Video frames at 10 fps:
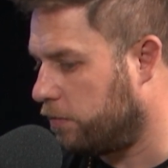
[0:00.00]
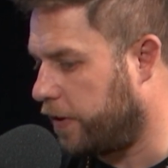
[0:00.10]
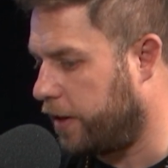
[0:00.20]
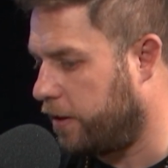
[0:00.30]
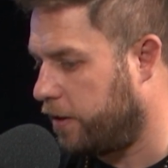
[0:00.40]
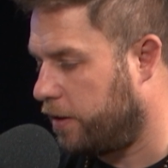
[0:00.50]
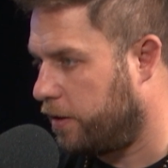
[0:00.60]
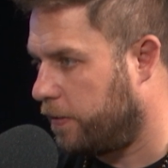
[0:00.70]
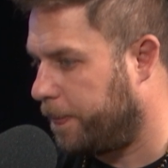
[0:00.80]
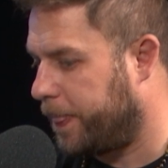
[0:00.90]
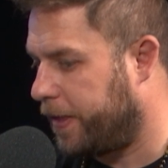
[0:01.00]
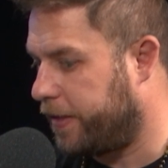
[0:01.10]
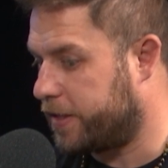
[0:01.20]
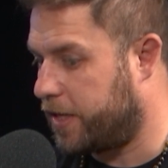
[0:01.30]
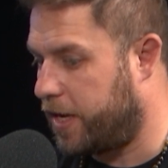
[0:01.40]
Right?
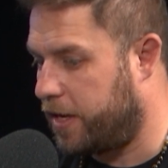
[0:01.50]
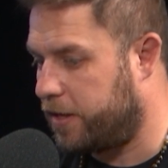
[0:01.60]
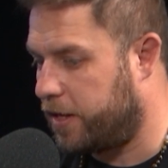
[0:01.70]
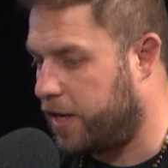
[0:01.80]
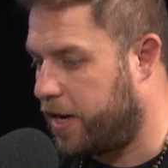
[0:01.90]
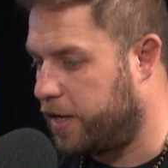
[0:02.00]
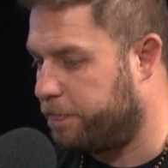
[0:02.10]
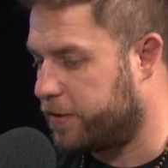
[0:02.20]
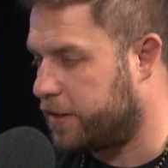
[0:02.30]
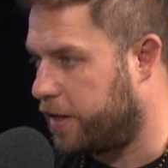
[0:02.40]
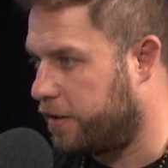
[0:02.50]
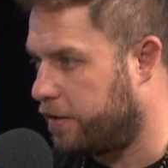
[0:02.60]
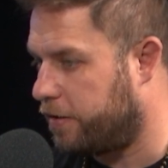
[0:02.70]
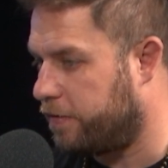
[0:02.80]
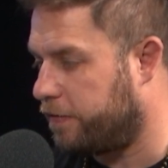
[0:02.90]
They say that 80%
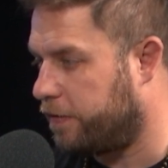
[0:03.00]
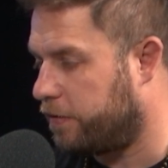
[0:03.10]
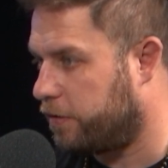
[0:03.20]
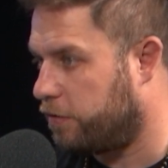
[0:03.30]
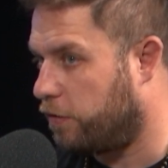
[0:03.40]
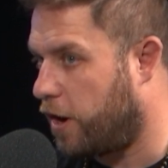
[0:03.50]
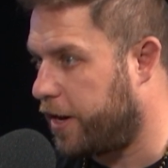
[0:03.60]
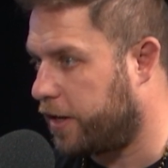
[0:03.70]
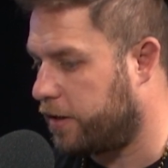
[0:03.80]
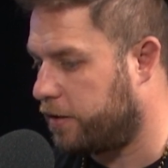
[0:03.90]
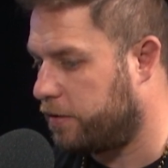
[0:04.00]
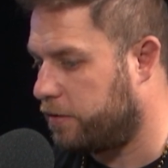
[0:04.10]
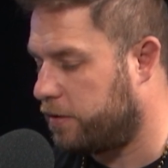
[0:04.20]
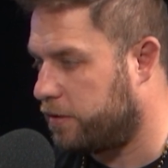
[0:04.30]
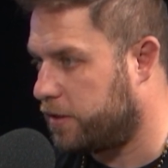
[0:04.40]
of chronic
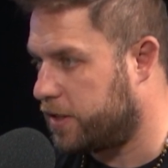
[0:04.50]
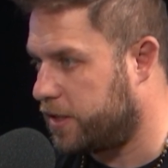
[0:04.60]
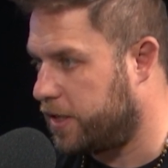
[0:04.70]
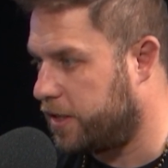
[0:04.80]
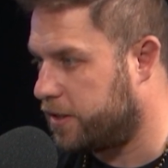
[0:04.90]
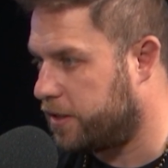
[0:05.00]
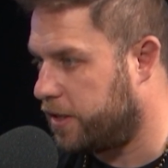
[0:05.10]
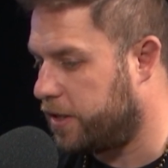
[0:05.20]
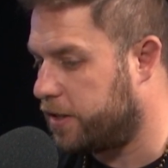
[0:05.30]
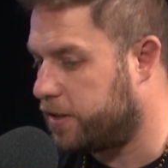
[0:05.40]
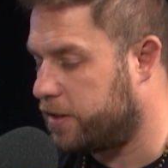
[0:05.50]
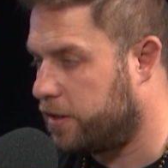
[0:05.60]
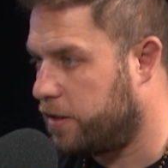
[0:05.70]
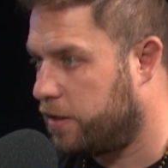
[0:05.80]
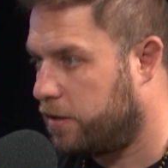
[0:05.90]
disease is
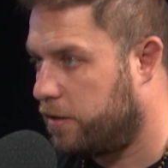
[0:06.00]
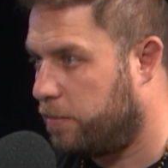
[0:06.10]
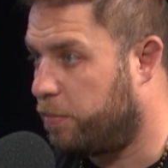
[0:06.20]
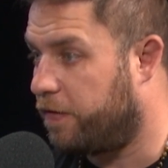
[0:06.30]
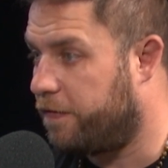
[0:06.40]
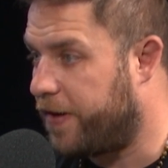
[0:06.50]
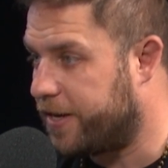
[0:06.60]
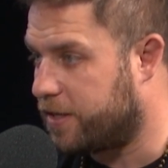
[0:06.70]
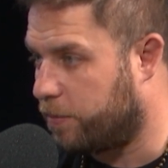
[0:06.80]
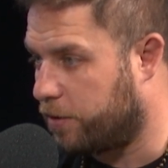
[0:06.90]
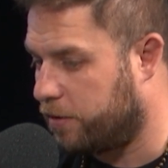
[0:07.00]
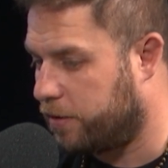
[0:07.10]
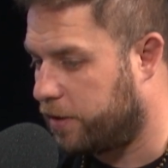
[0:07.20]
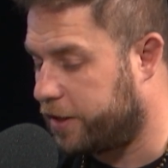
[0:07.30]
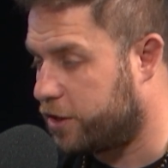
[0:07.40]
preventable,
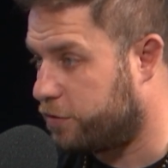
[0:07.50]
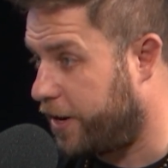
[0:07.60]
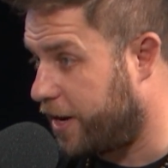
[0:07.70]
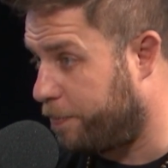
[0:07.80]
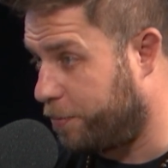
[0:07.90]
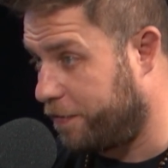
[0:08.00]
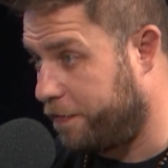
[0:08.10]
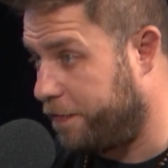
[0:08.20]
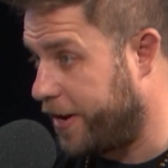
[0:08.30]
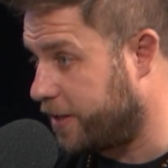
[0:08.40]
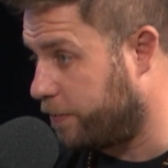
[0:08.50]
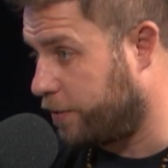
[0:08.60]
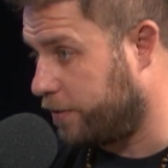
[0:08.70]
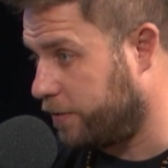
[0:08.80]
like straight up preventable,